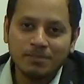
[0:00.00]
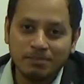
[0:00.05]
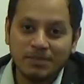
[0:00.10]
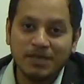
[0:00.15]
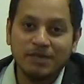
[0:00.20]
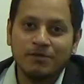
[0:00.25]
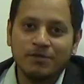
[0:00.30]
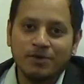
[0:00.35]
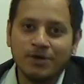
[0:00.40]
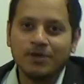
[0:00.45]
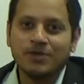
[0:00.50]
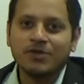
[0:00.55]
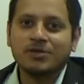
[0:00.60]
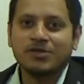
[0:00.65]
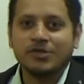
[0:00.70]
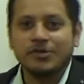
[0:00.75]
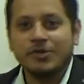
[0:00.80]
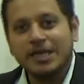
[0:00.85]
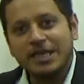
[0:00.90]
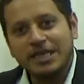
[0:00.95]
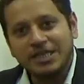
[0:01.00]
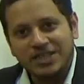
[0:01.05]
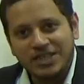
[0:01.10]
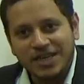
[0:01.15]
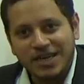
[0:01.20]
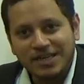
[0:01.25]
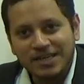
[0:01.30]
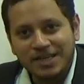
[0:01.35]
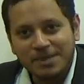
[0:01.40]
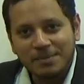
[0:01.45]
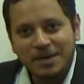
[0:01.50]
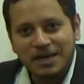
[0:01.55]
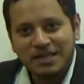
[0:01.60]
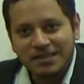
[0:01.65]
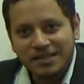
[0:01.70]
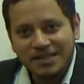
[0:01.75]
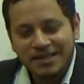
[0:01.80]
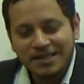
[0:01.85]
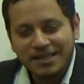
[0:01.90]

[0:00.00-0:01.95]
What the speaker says: B follows. So Asia ke baad